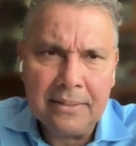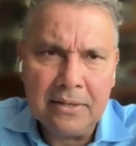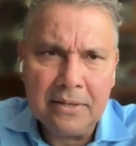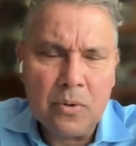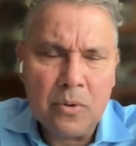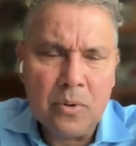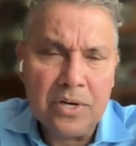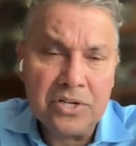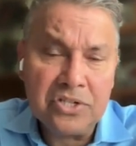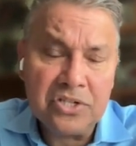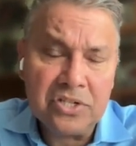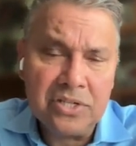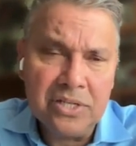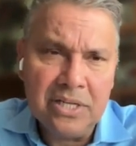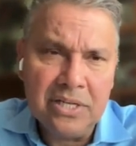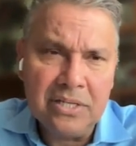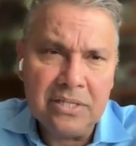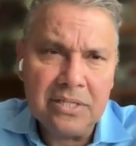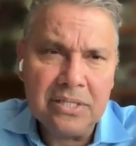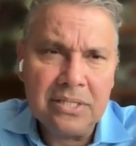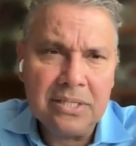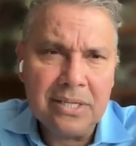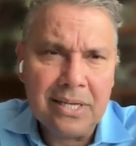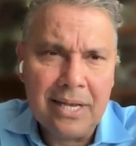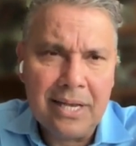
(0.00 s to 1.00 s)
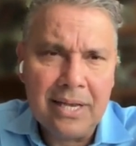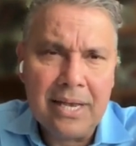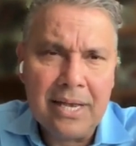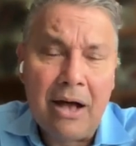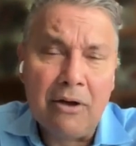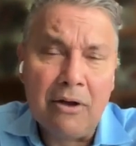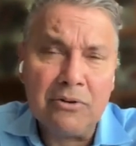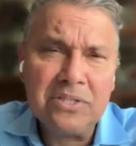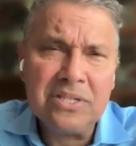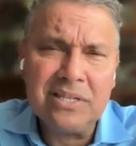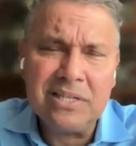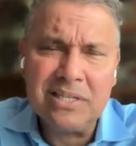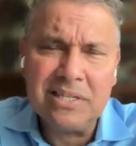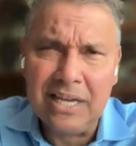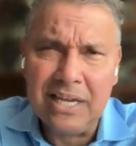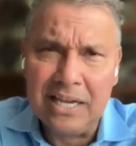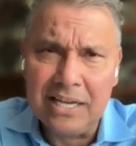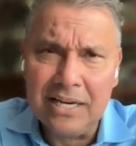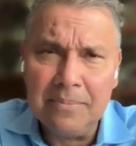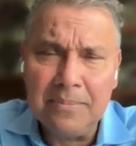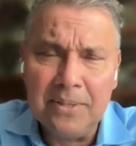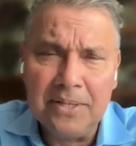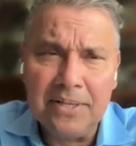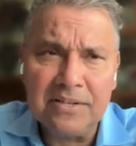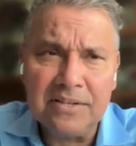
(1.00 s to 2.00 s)
The question is, how
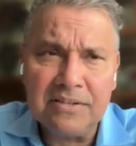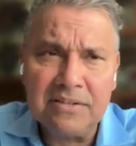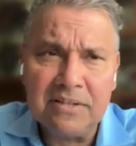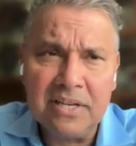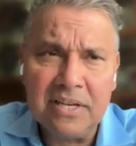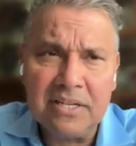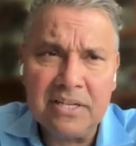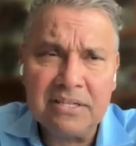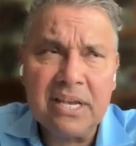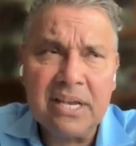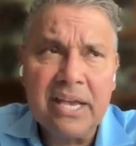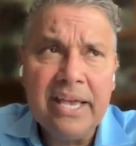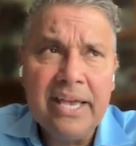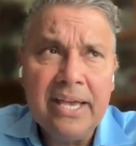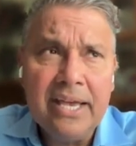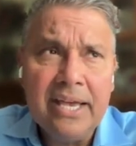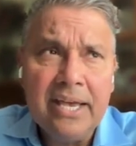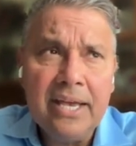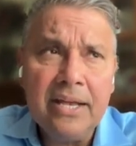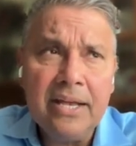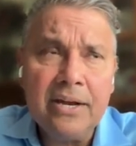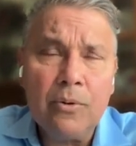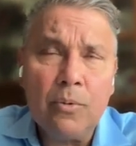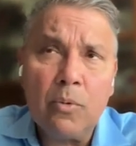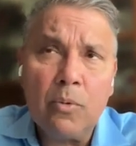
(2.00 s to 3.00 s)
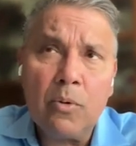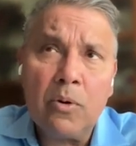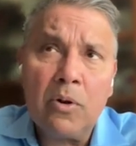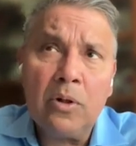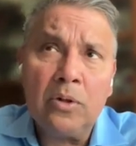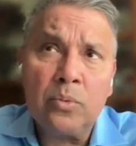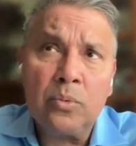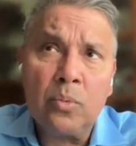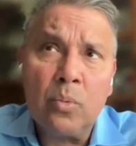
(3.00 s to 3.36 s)
sustainable is this in a world